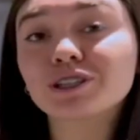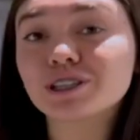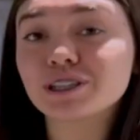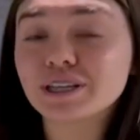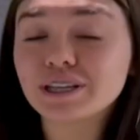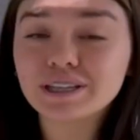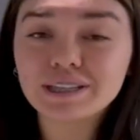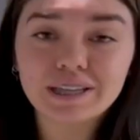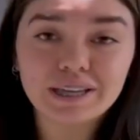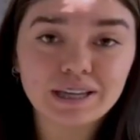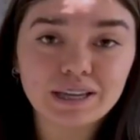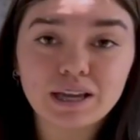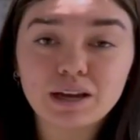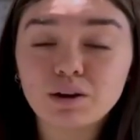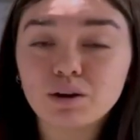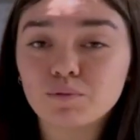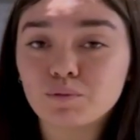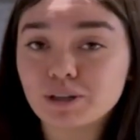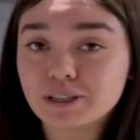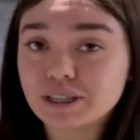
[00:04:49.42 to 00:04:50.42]
thing
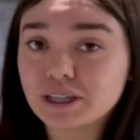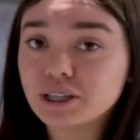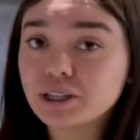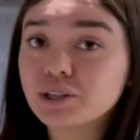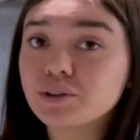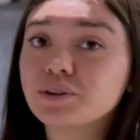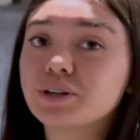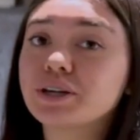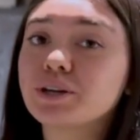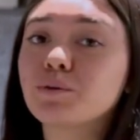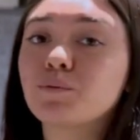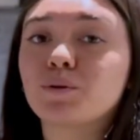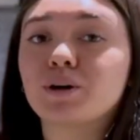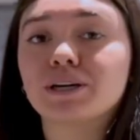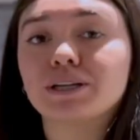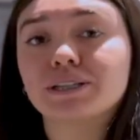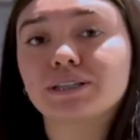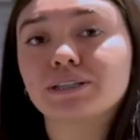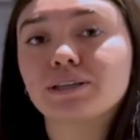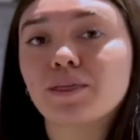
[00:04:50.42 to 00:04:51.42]
that was included
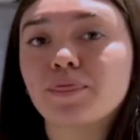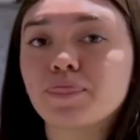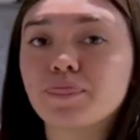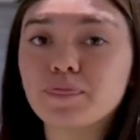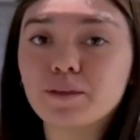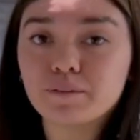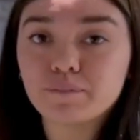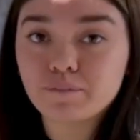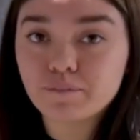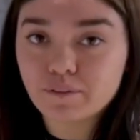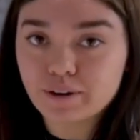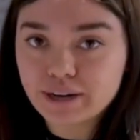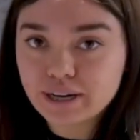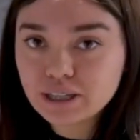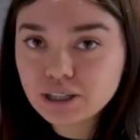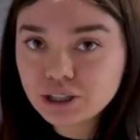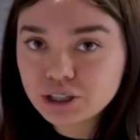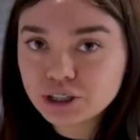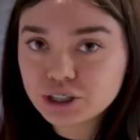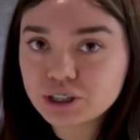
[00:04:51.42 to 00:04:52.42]
was the
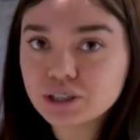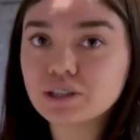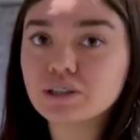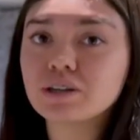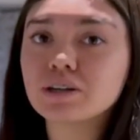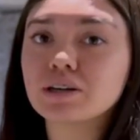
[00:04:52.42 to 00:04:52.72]
fridge.